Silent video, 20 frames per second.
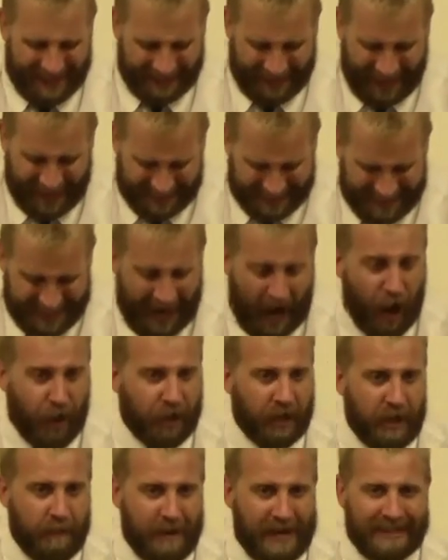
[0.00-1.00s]
That's the
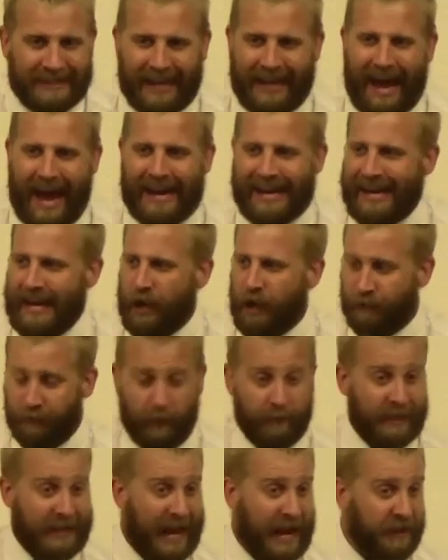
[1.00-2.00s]
argument that I hear
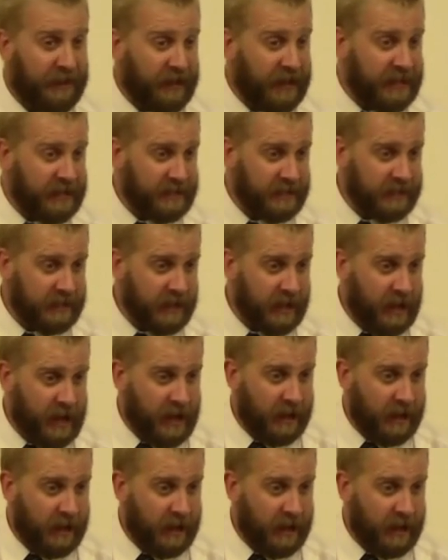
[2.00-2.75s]
from the atheist.